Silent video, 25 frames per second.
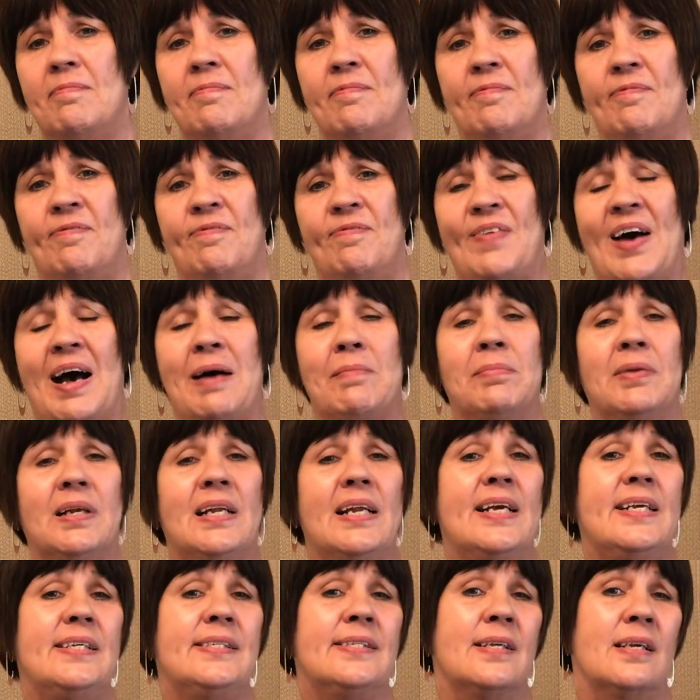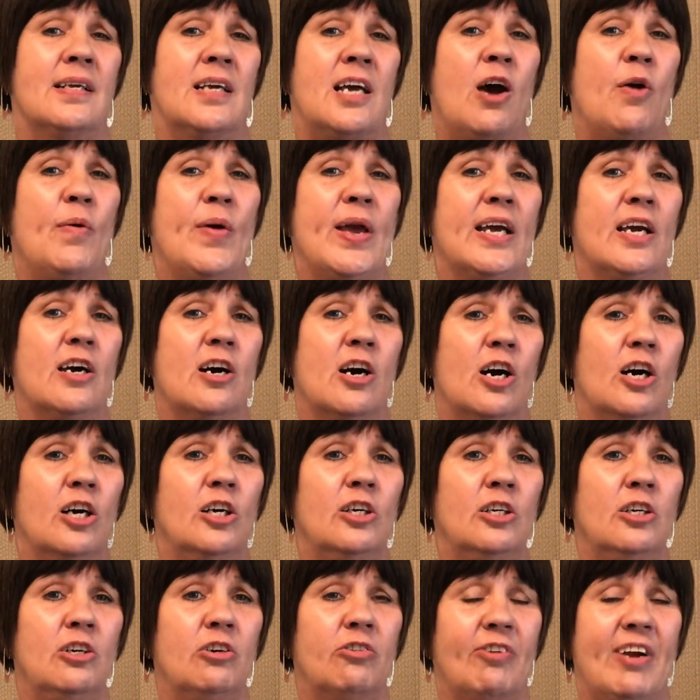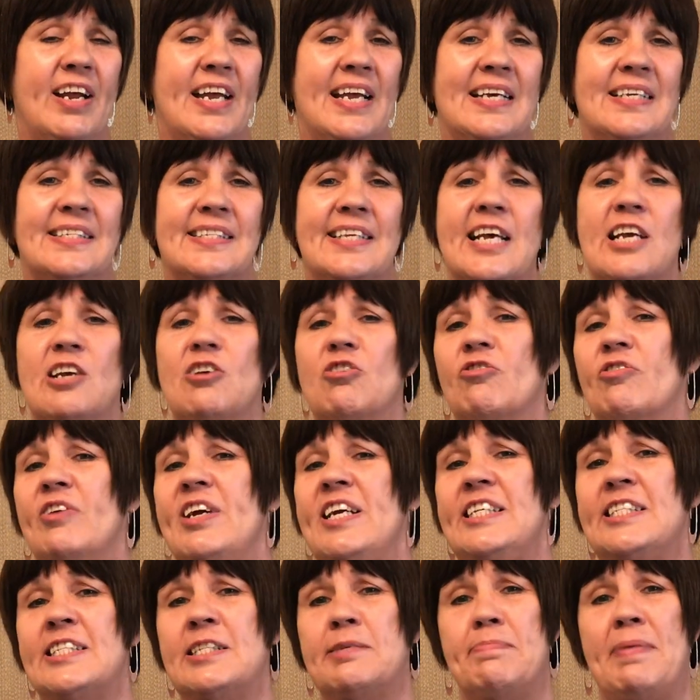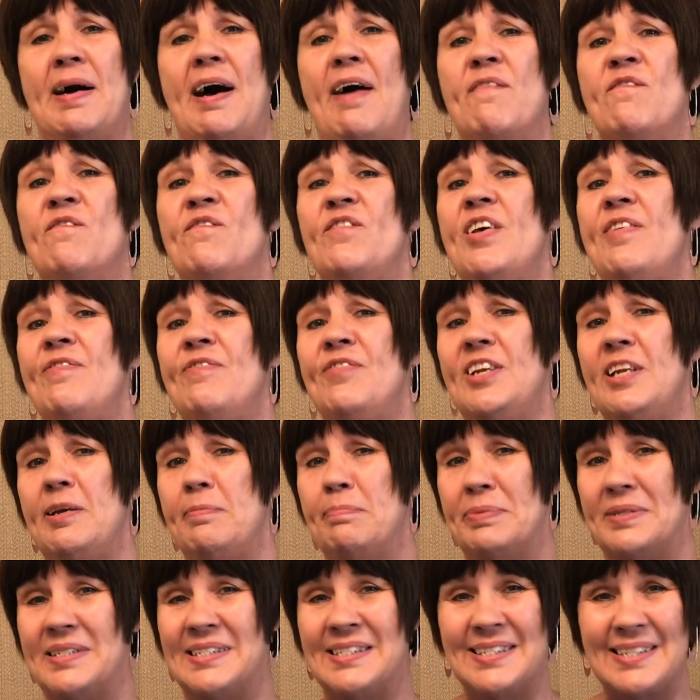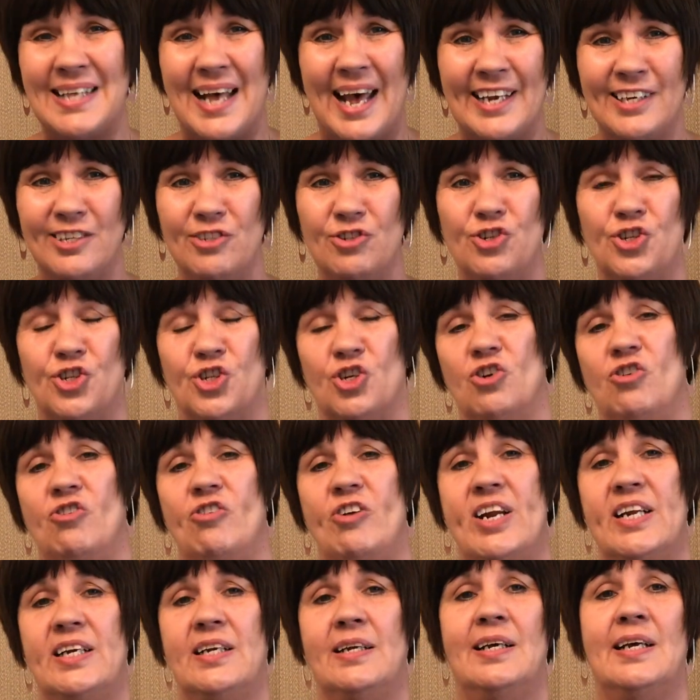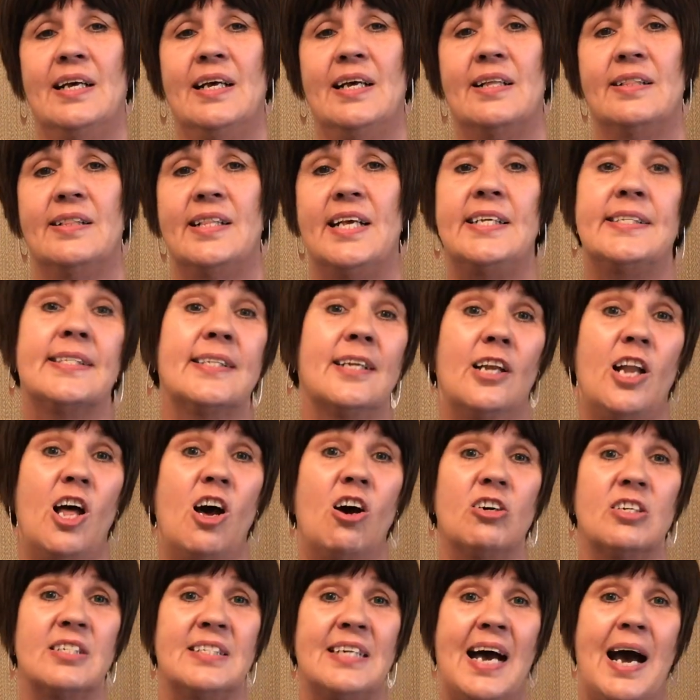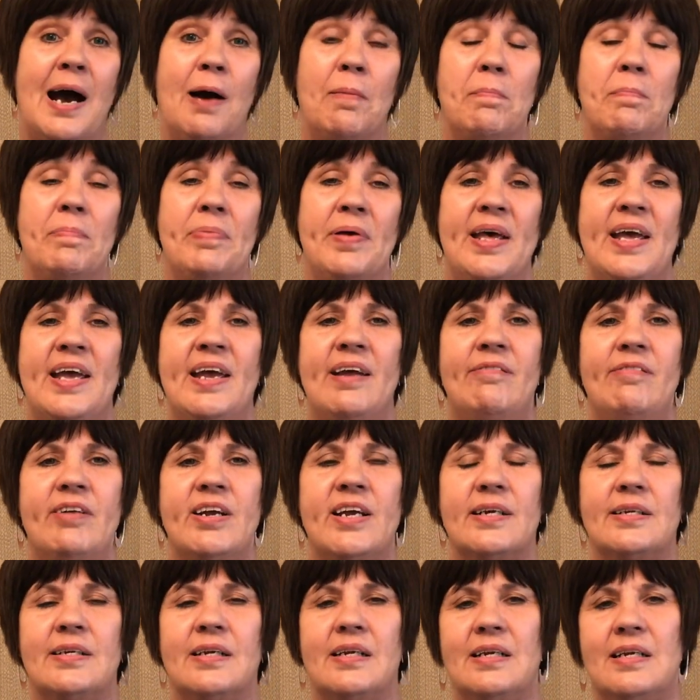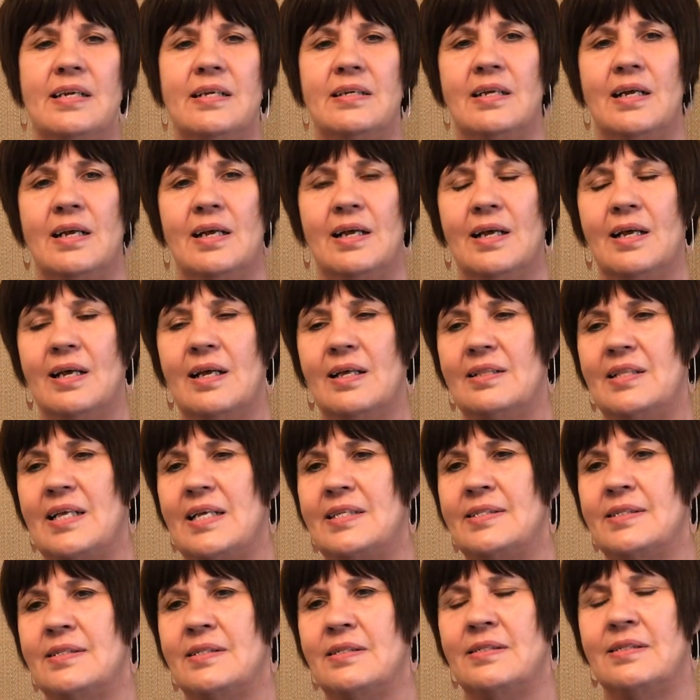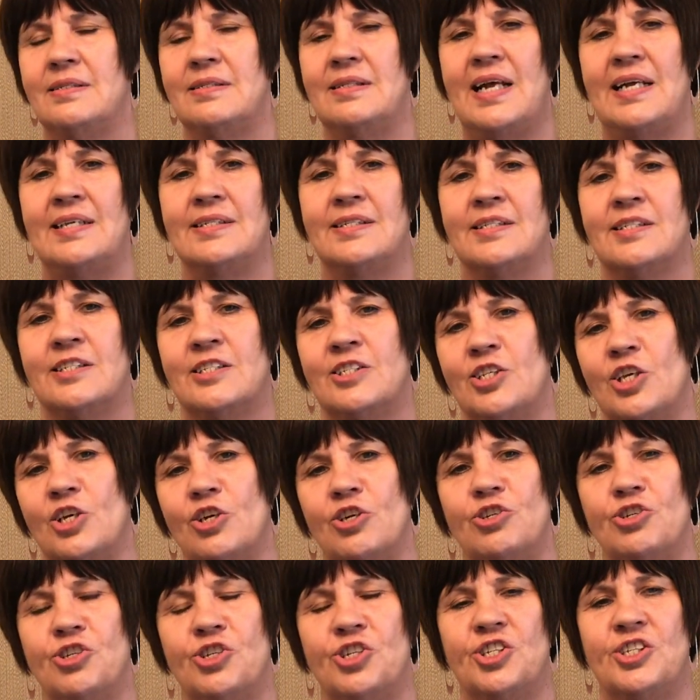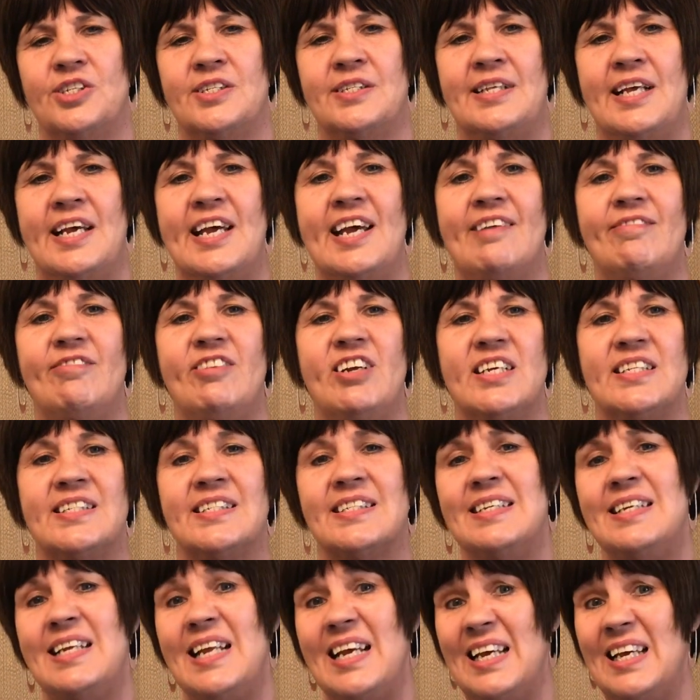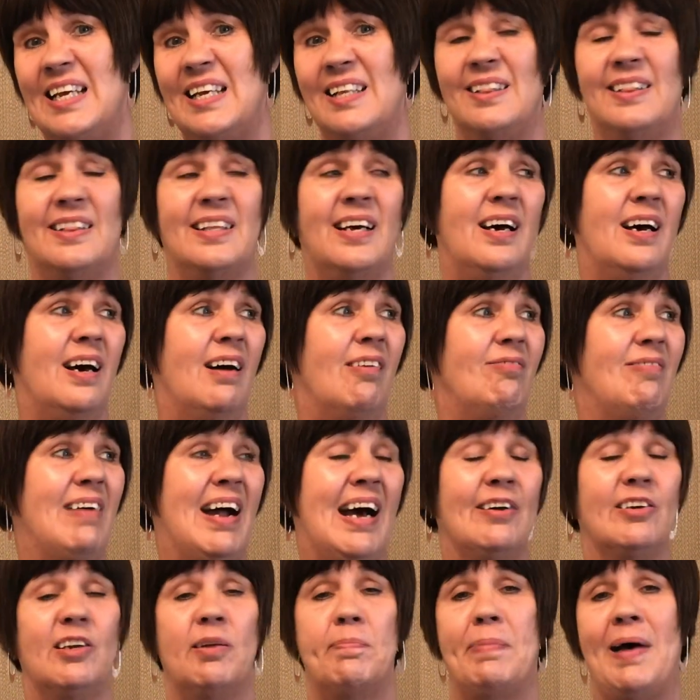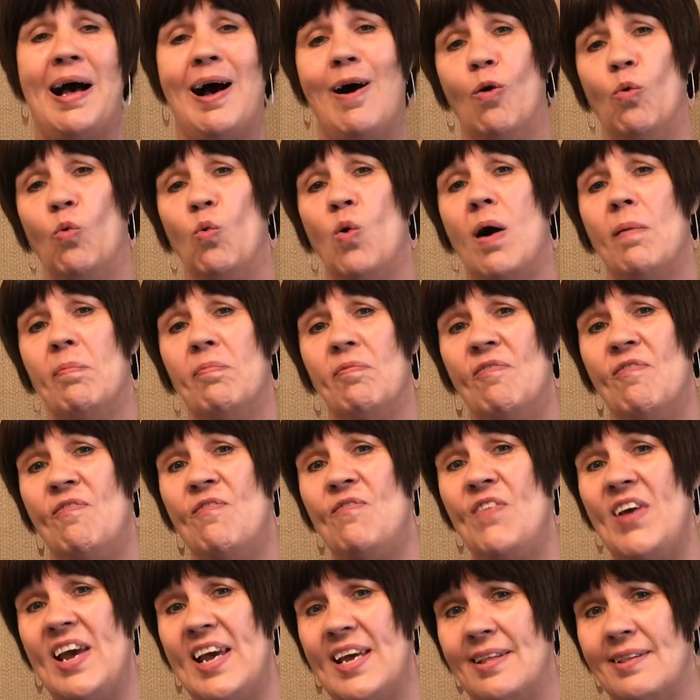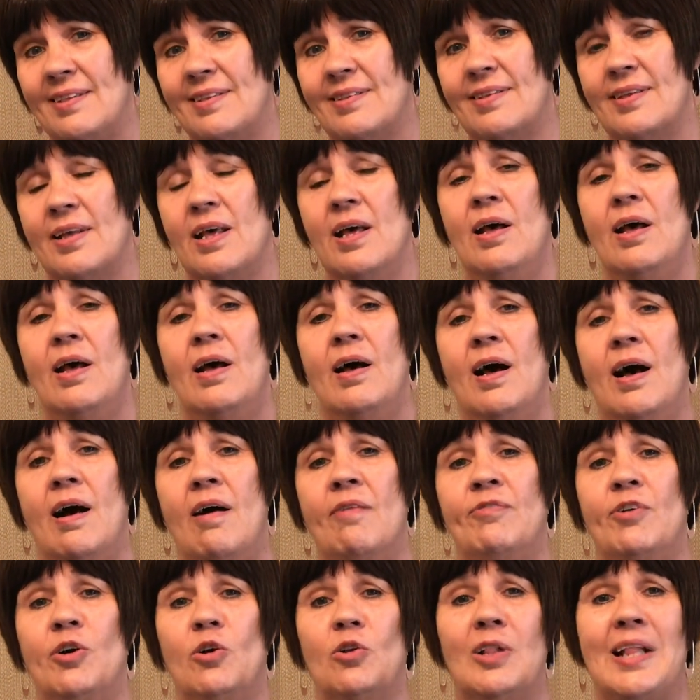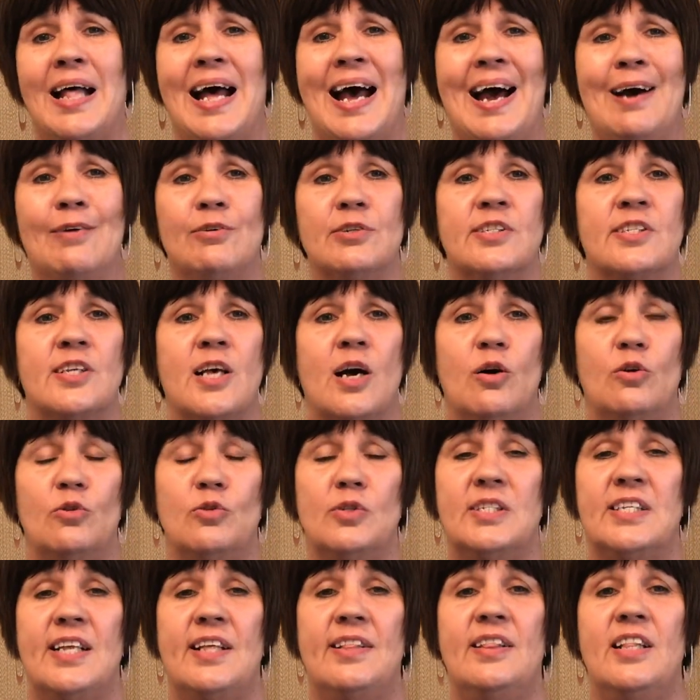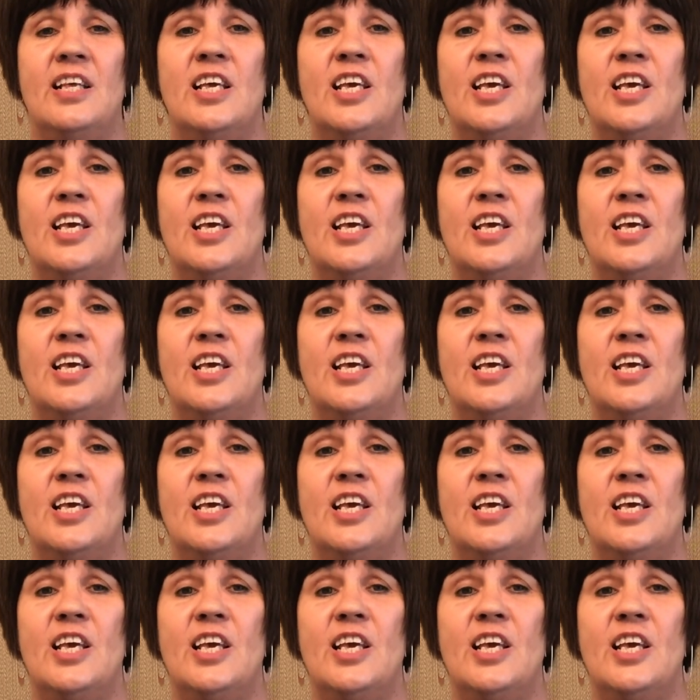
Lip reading: families going hungry has increased by 50% during this lockdown period, and there's such serious need that around about 1/5 of all households in the